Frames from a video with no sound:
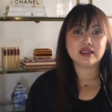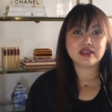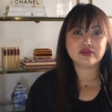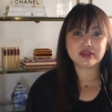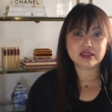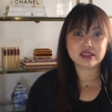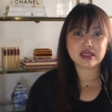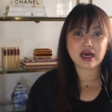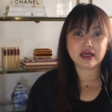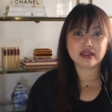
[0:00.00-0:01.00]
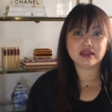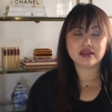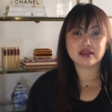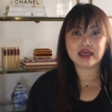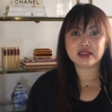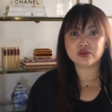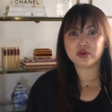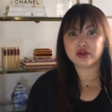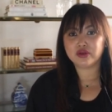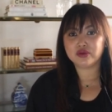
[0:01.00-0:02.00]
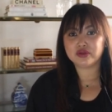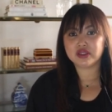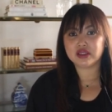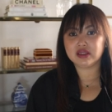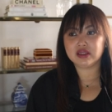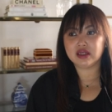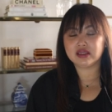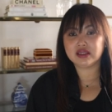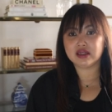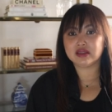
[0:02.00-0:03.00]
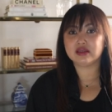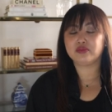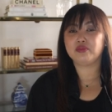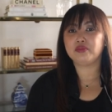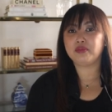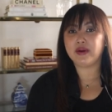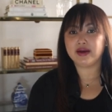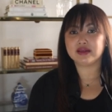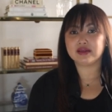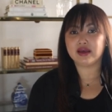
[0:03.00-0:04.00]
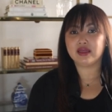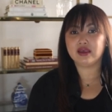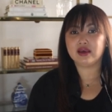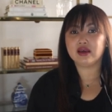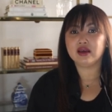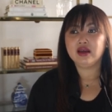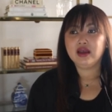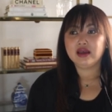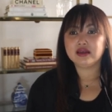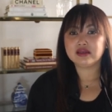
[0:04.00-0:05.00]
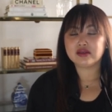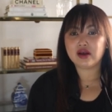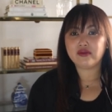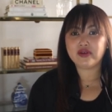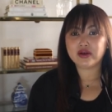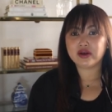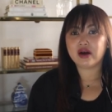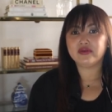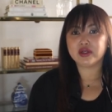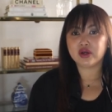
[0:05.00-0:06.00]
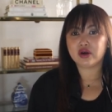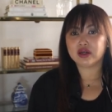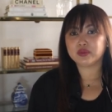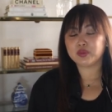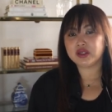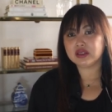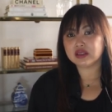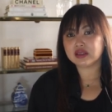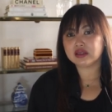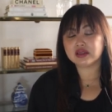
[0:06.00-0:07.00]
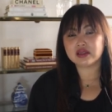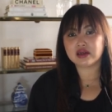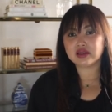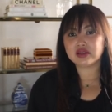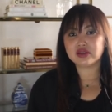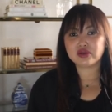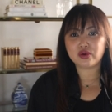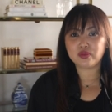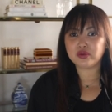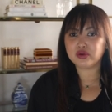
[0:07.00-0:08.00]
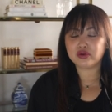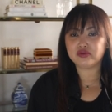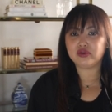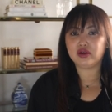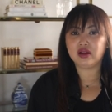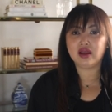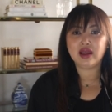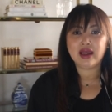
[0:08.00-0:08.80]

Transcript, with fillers: different design. Uh, that's what Yohji does best. I think his very avant-garde pieces are so beautiful